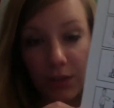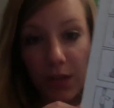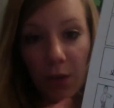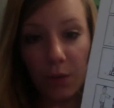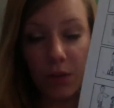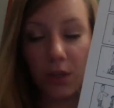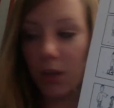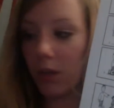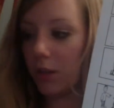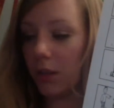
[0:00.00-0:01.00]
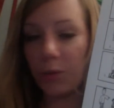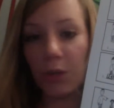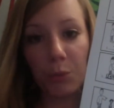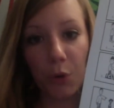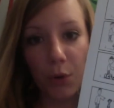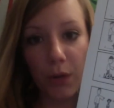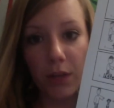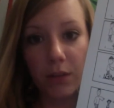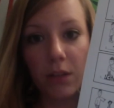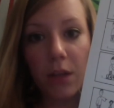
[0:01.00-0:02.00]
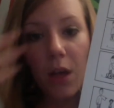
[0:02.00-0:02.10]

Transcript: out with the subject pronouns,